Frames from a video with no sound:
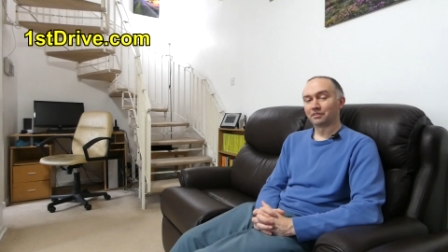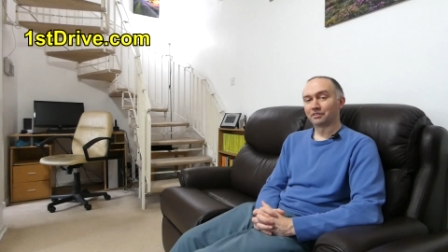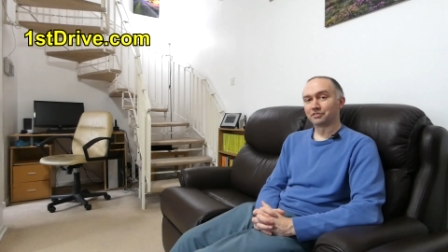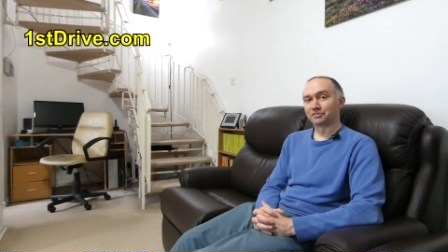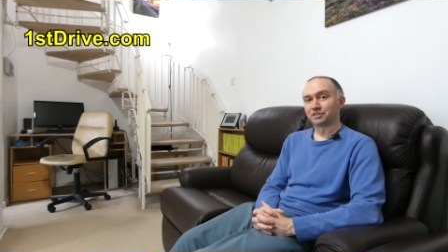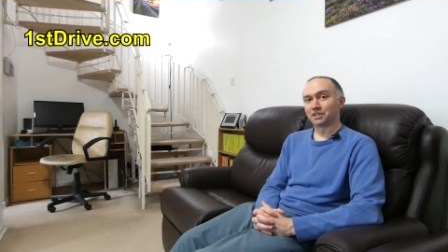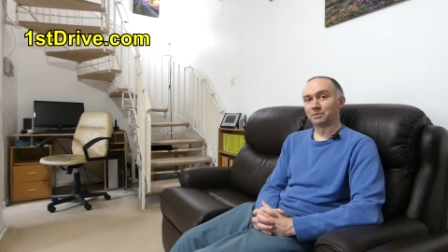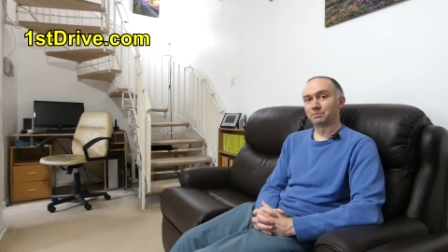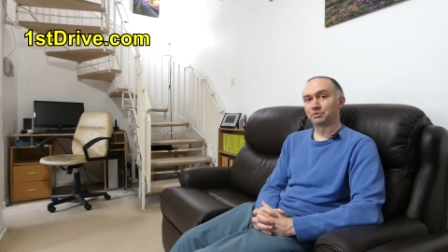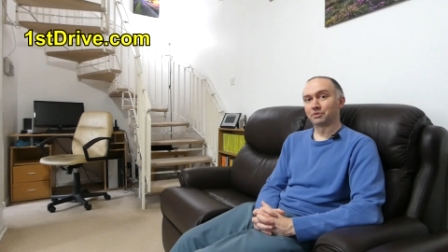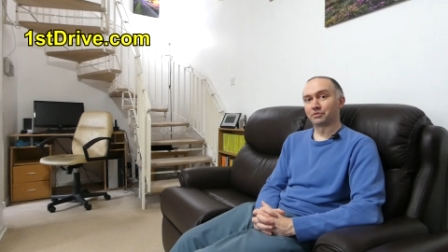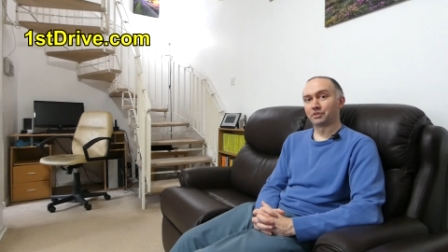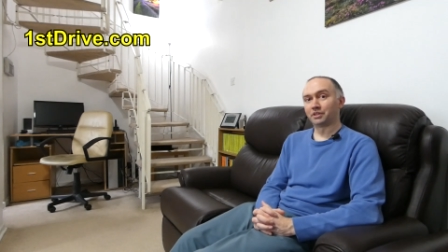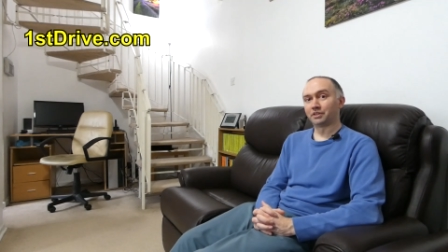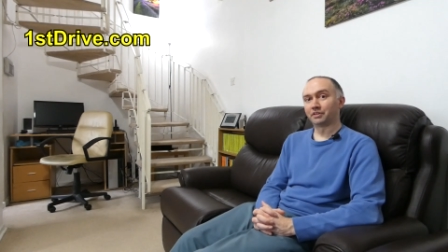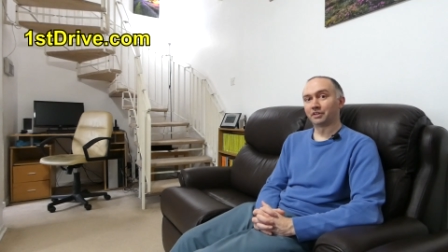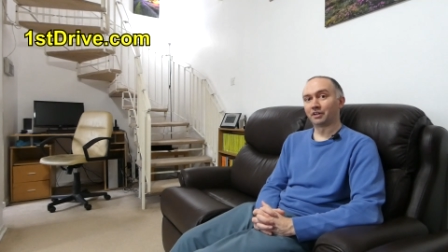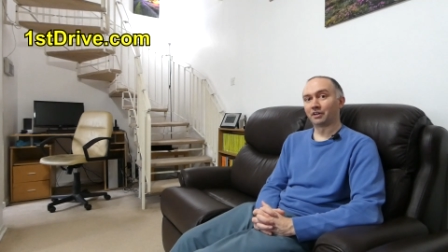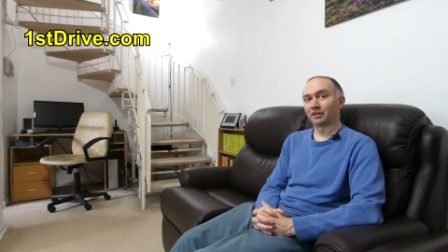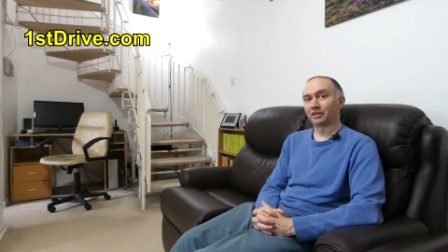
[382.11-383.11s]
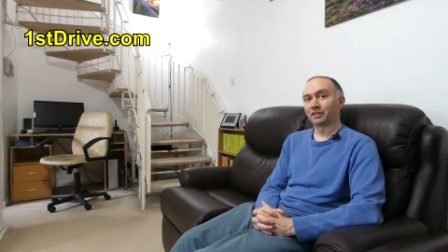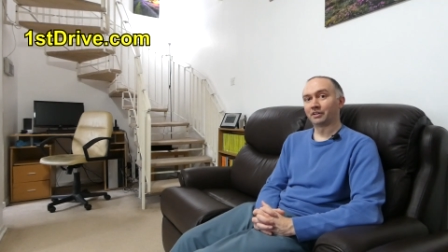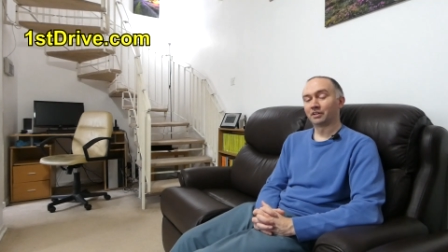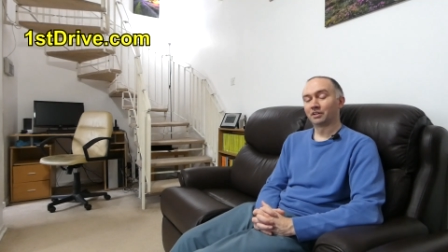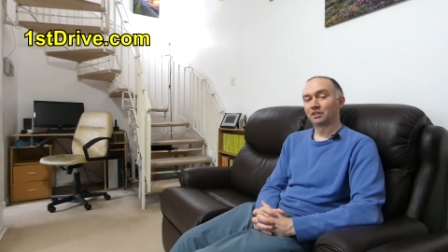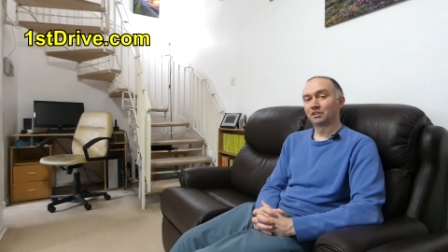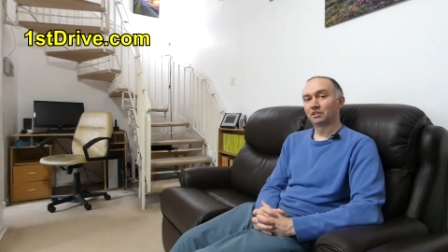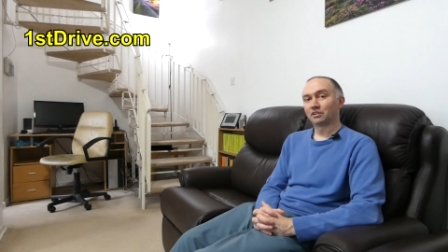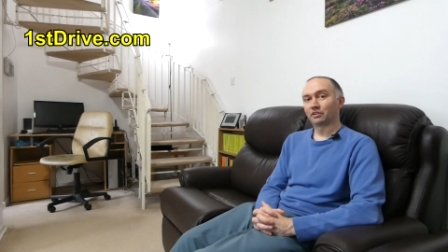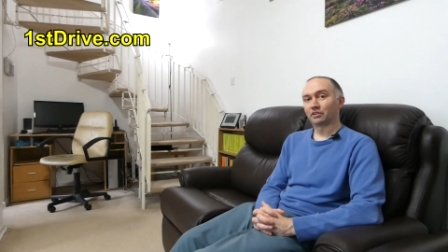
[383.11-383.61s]
They seem to think that I
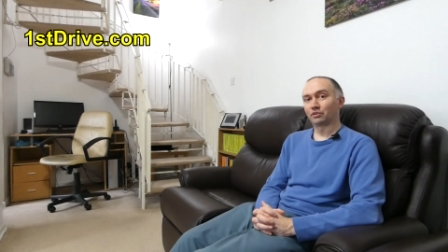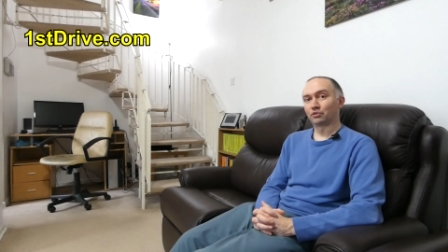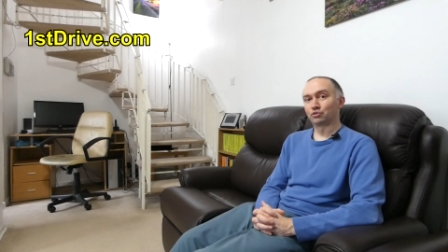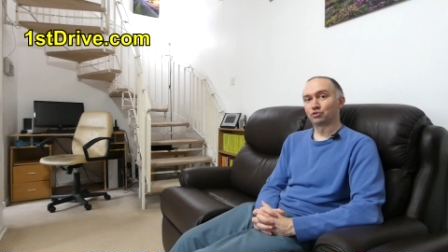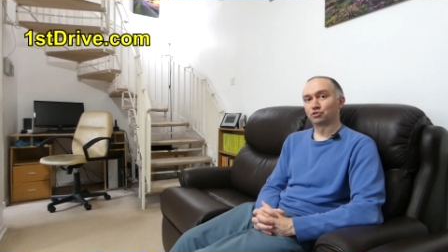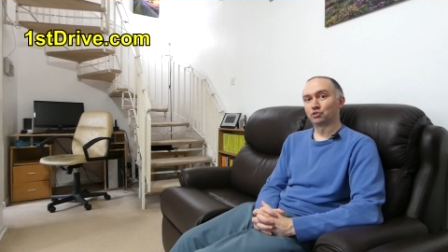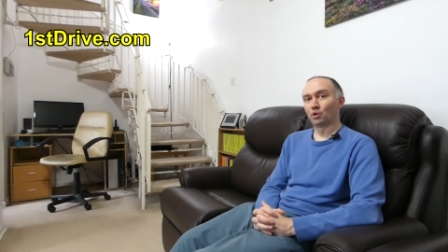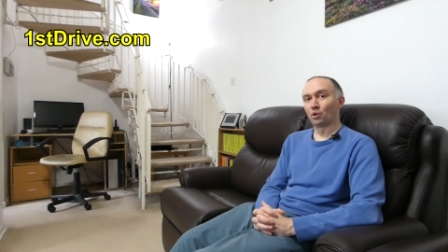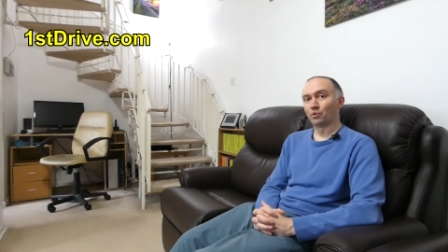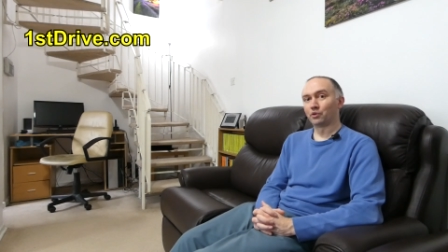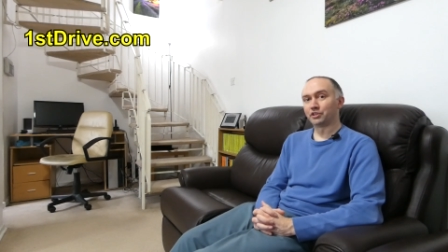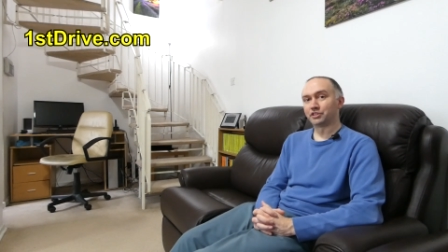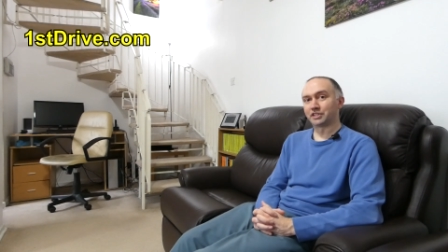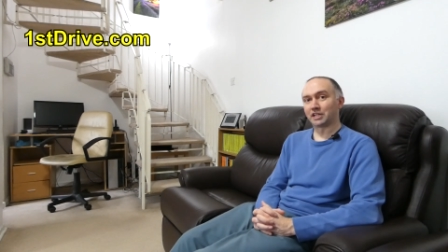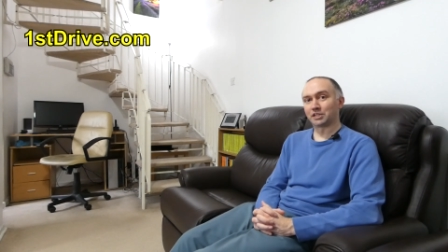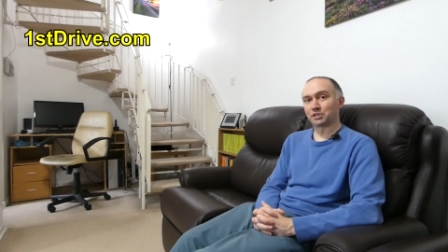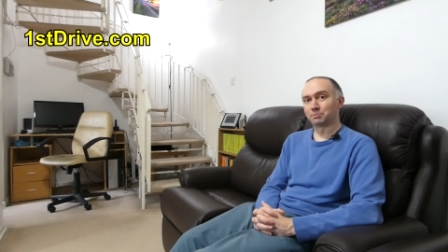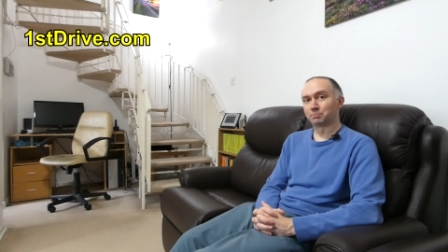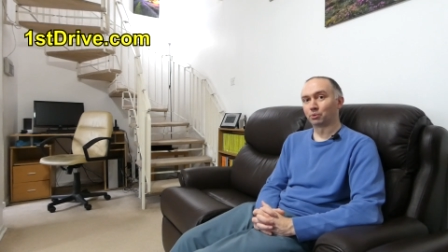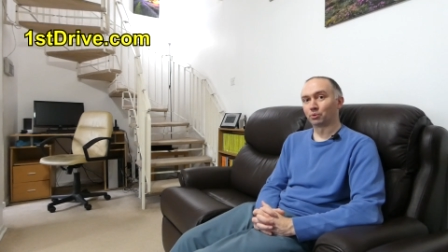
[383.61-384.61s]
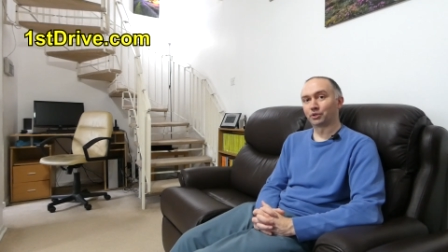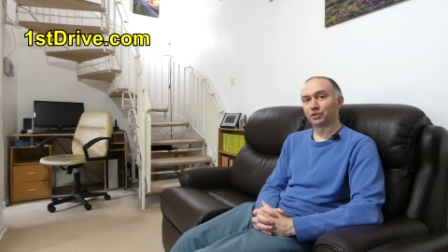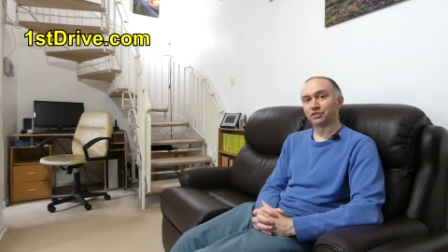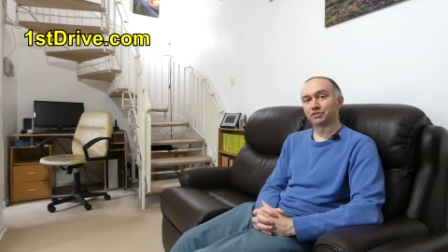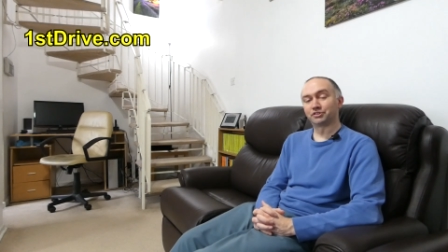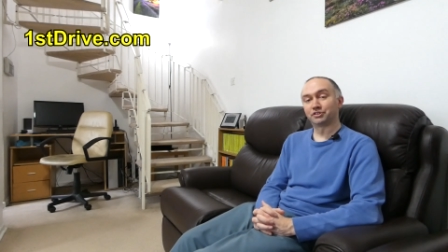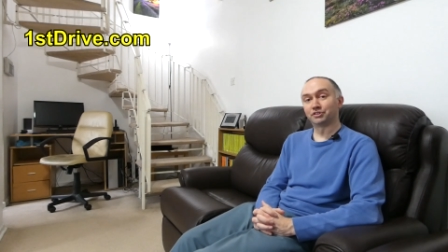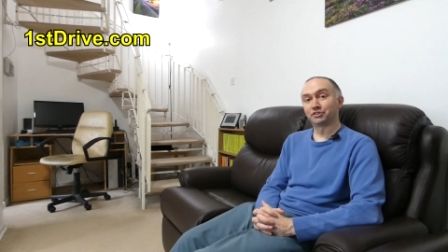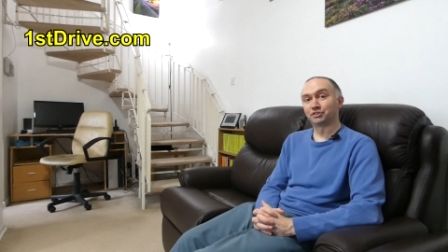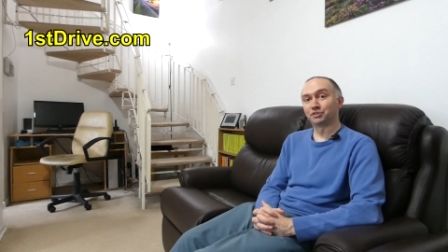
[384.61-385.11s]
control the test booking
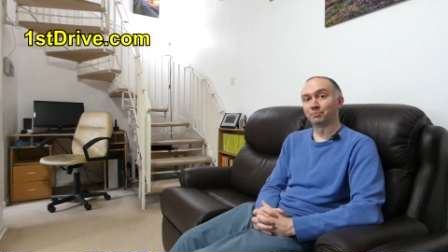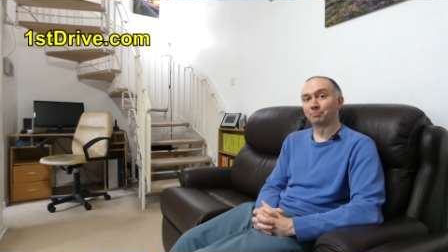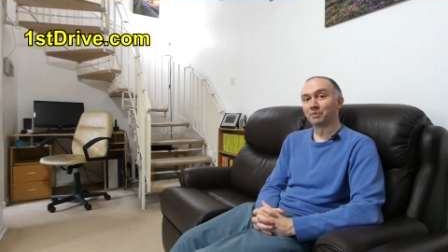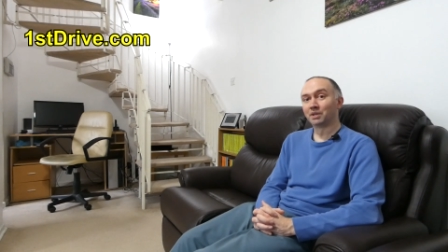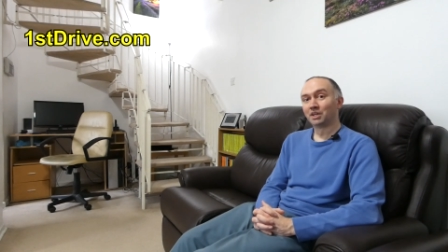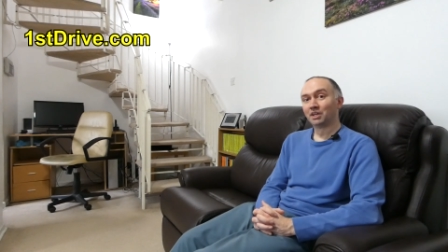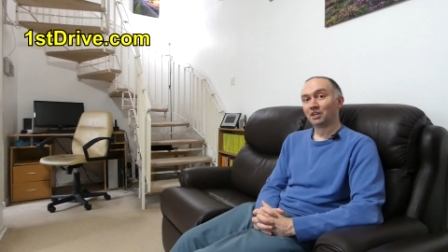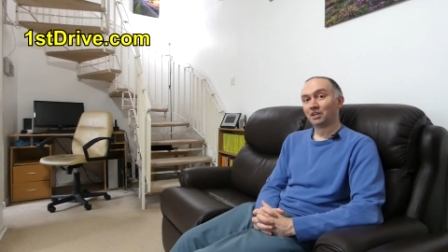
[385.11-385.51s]
system.